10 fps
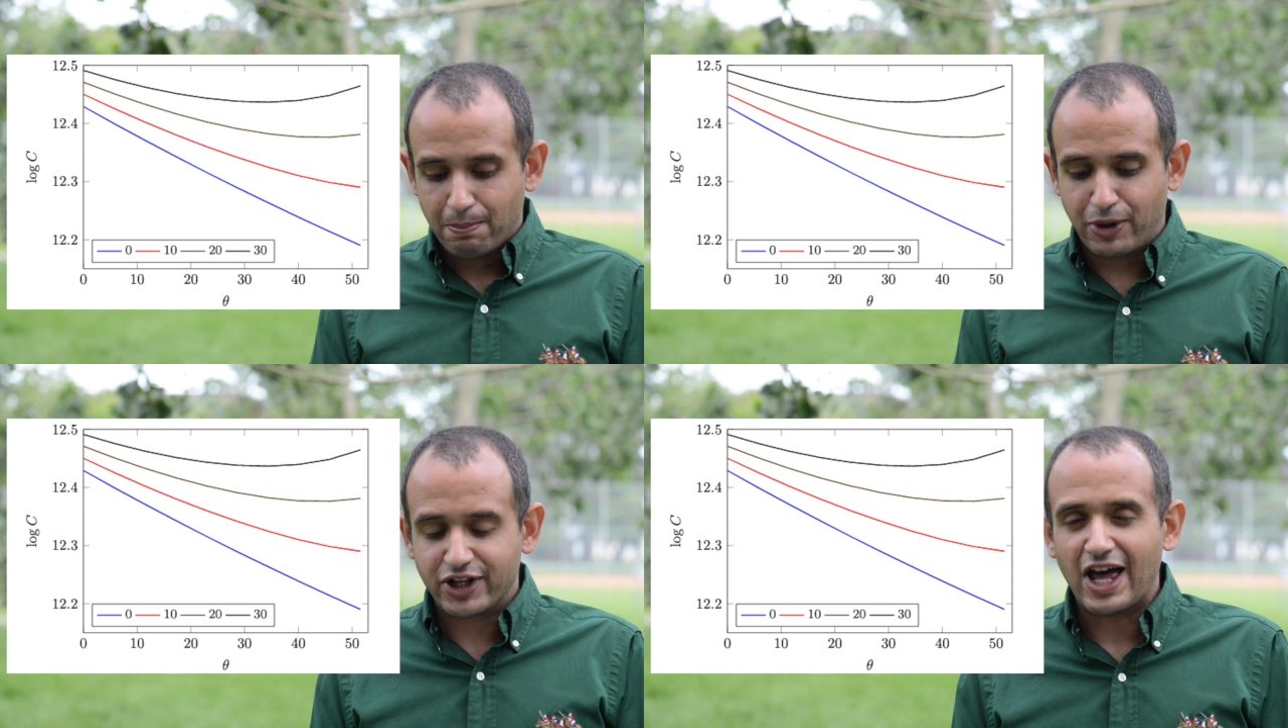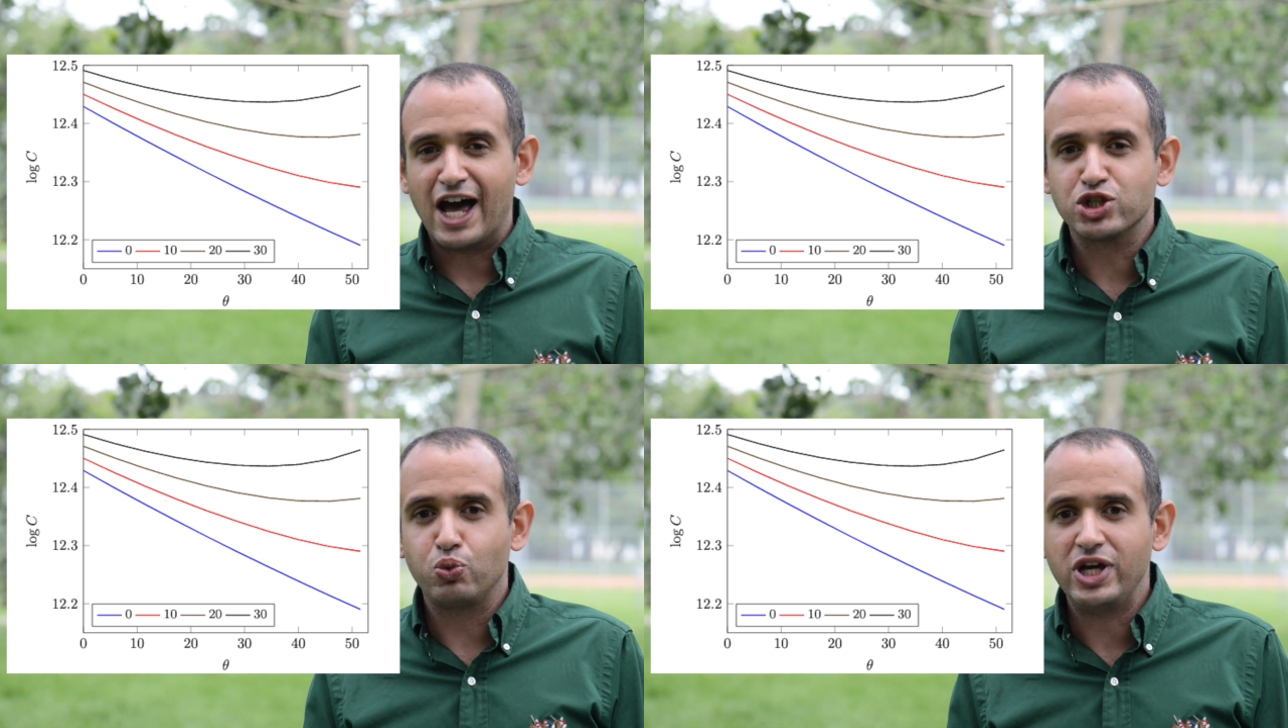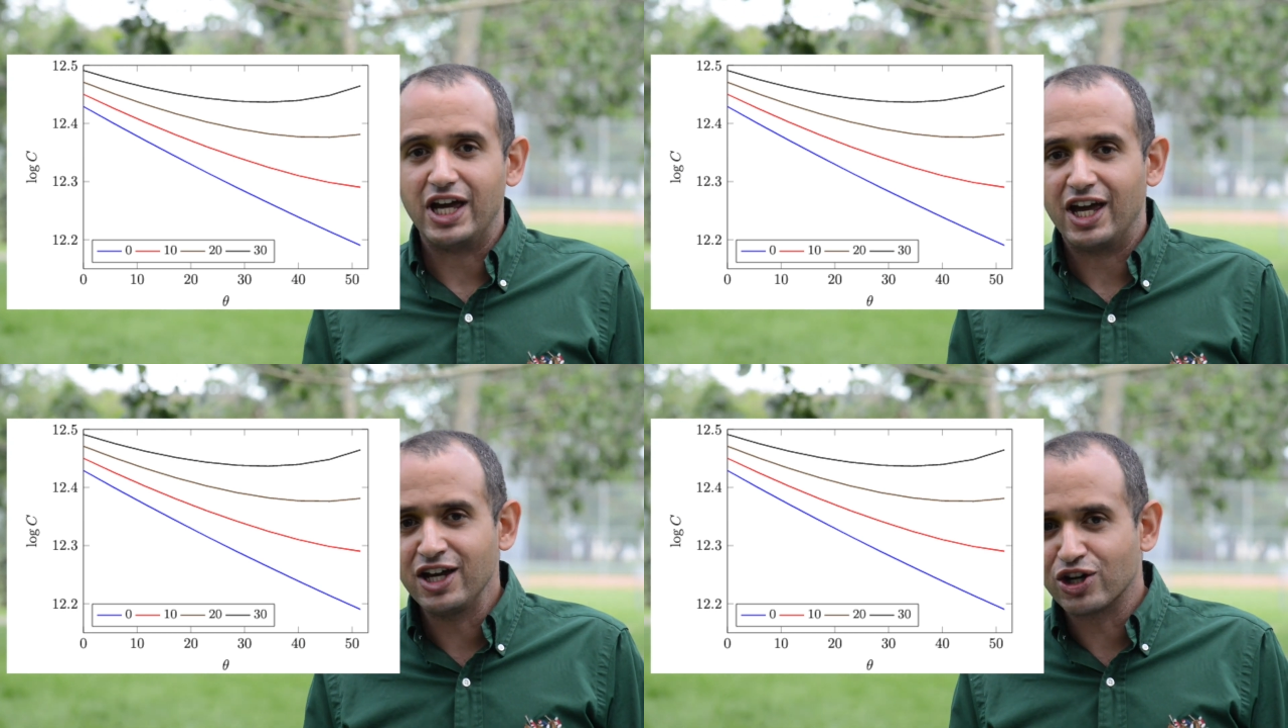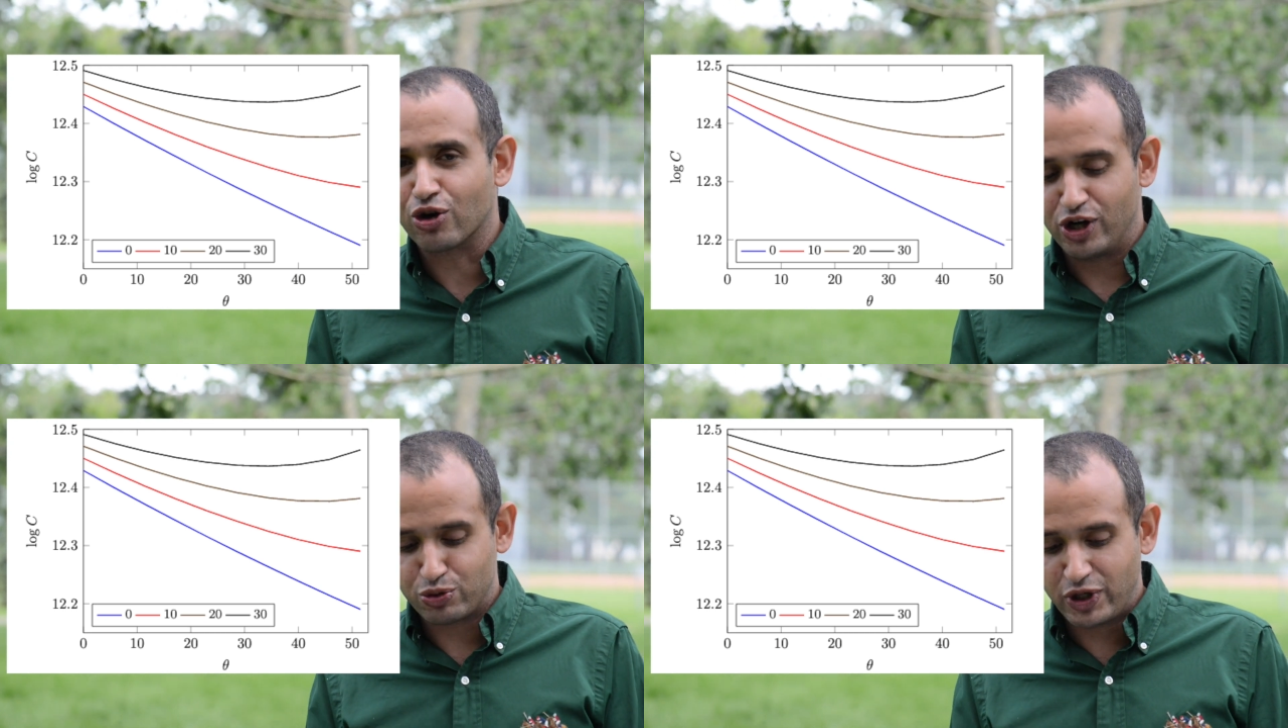But as we
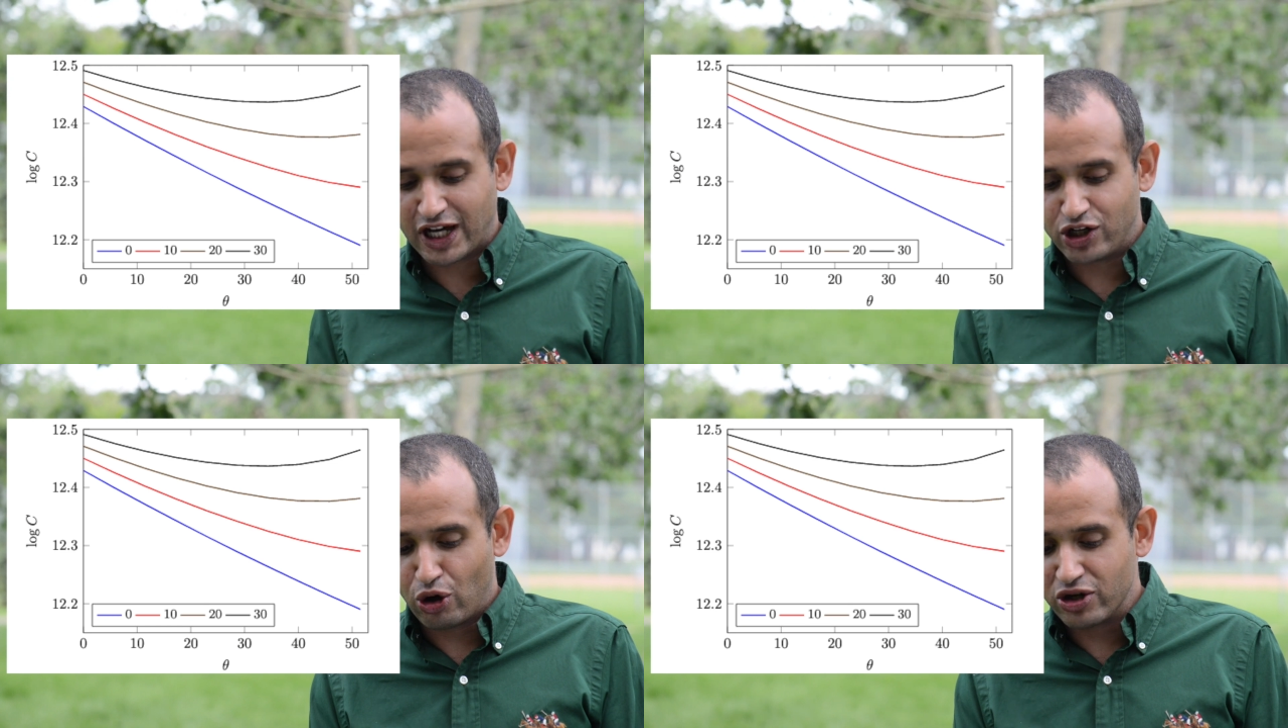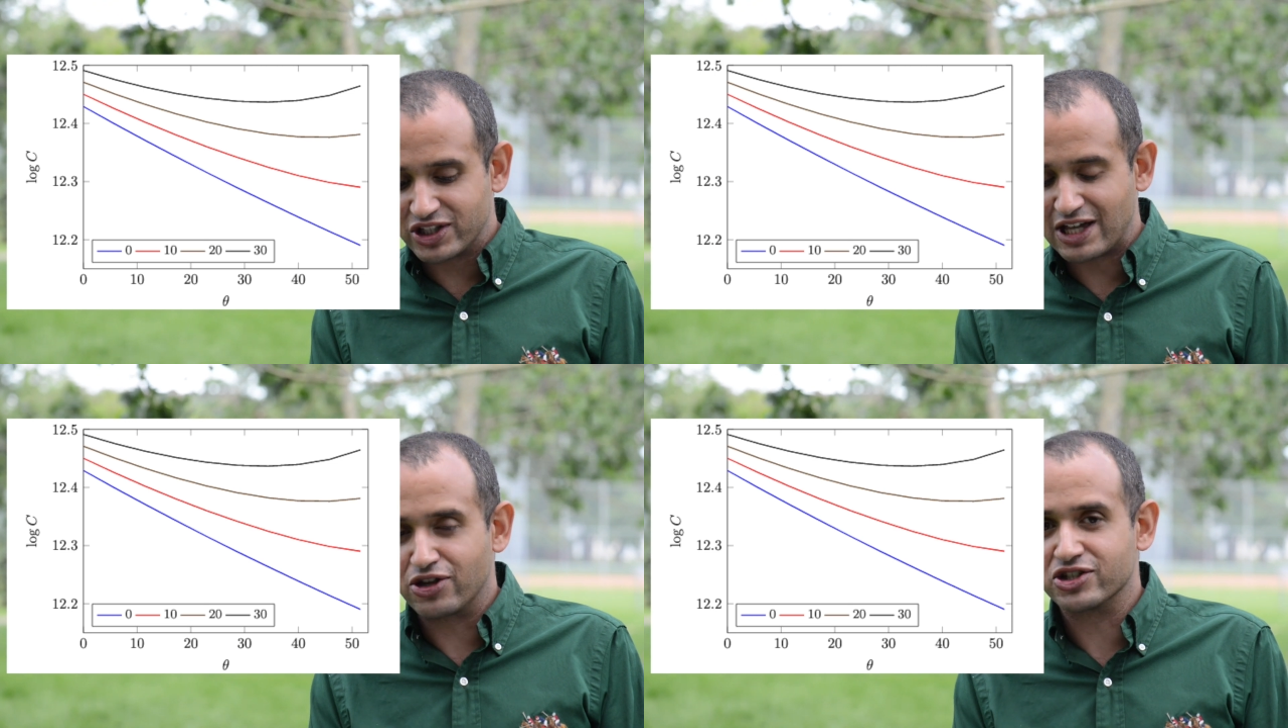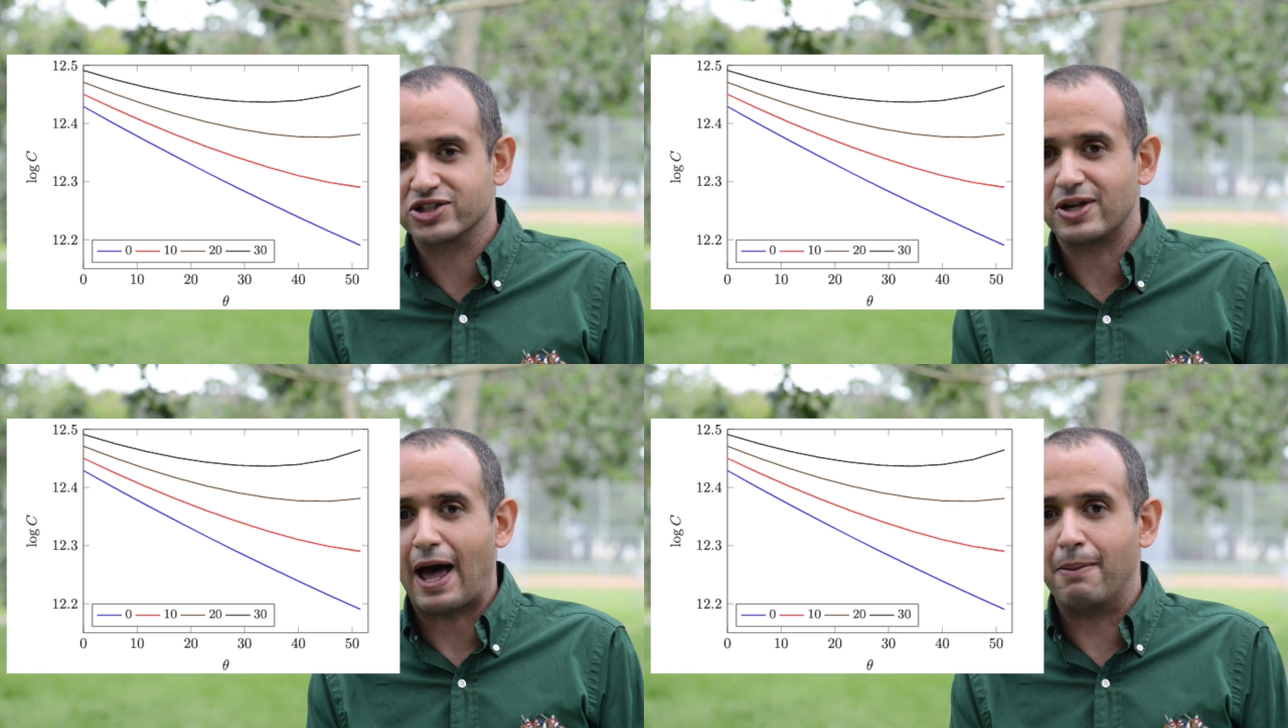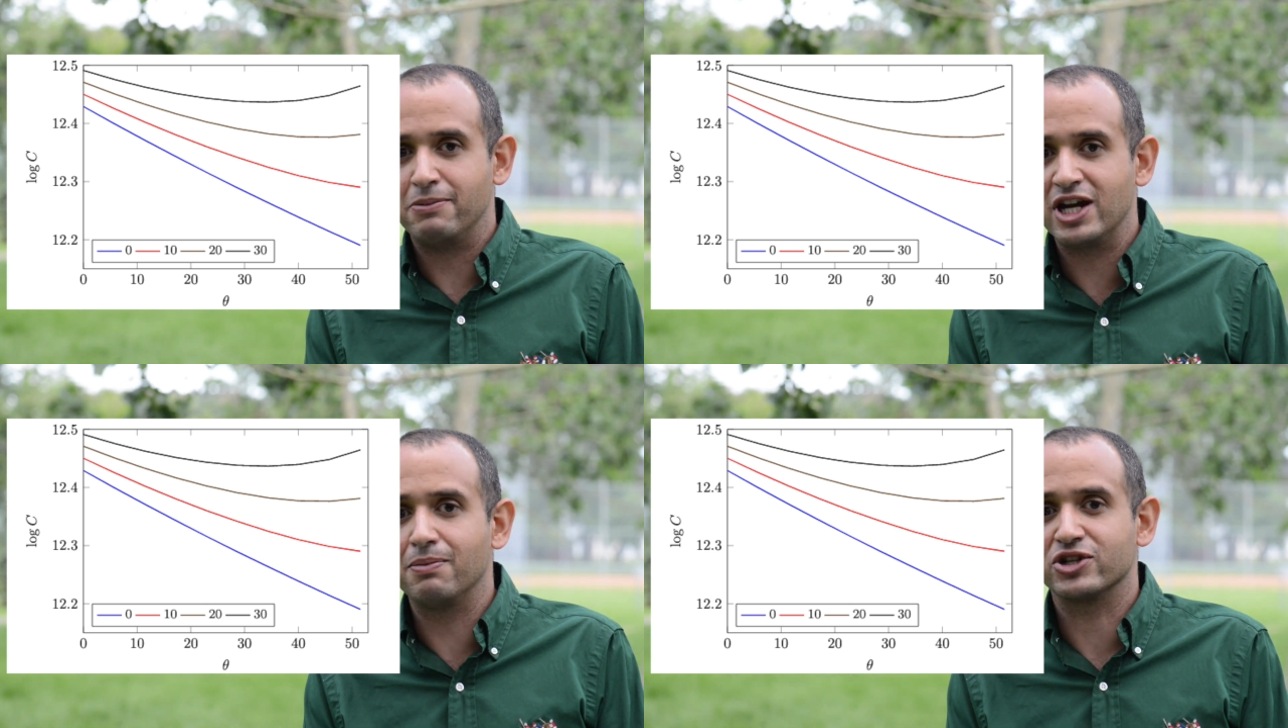increase, we can notice that there's a
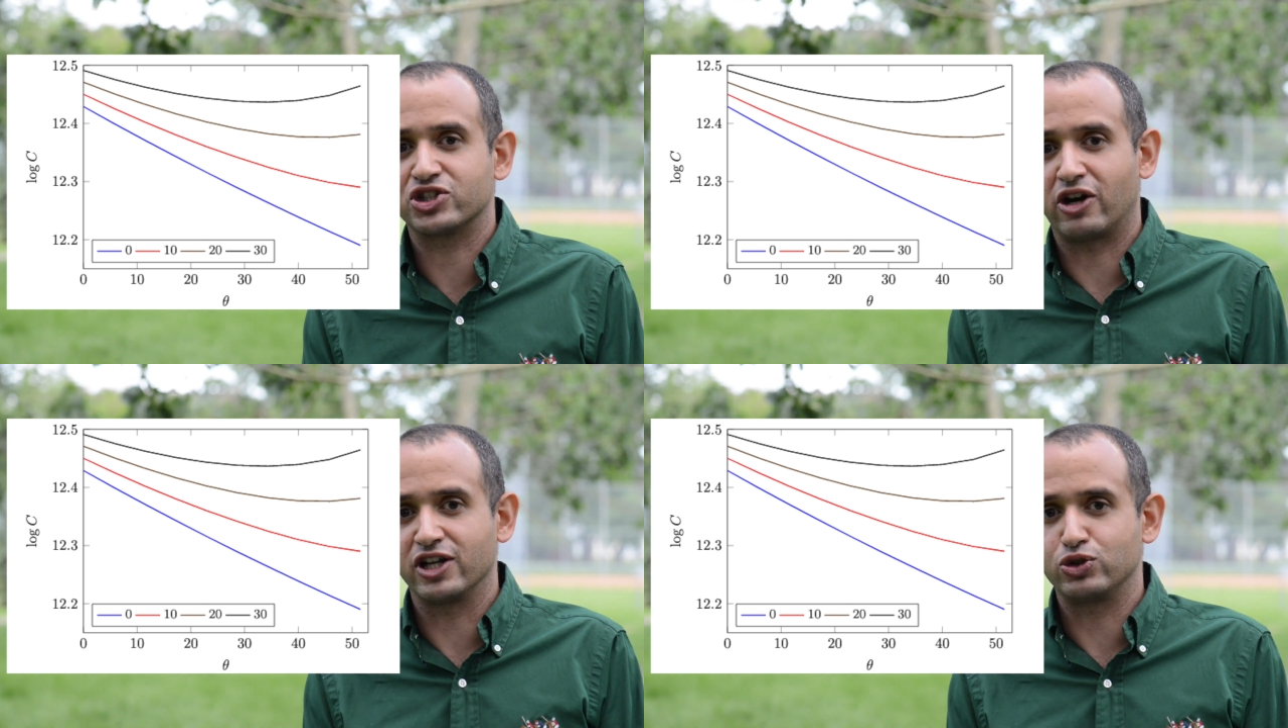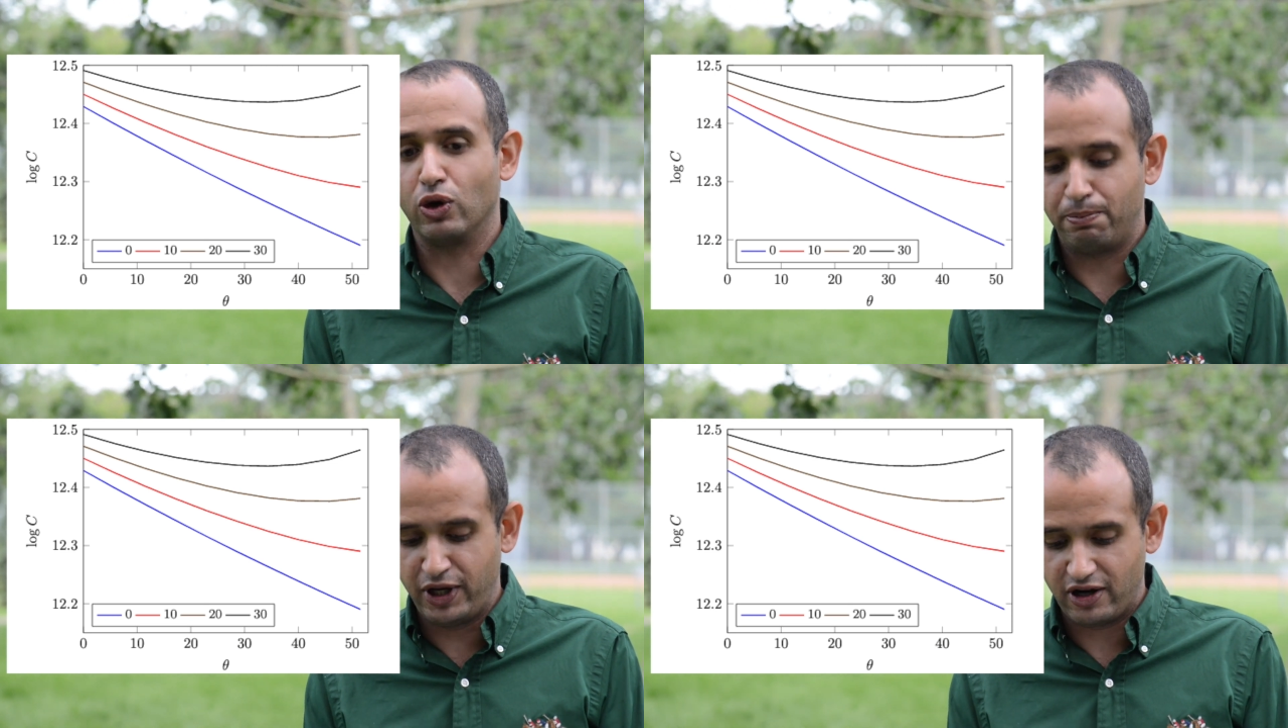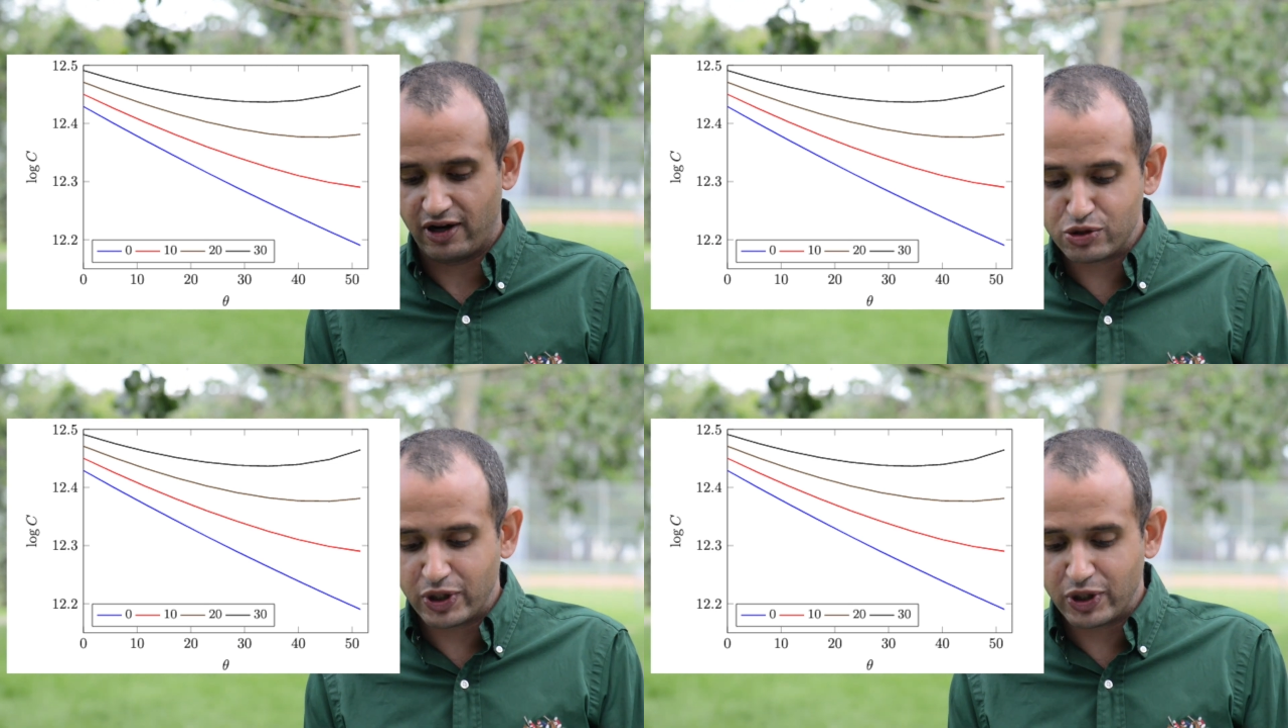minima starting to appear.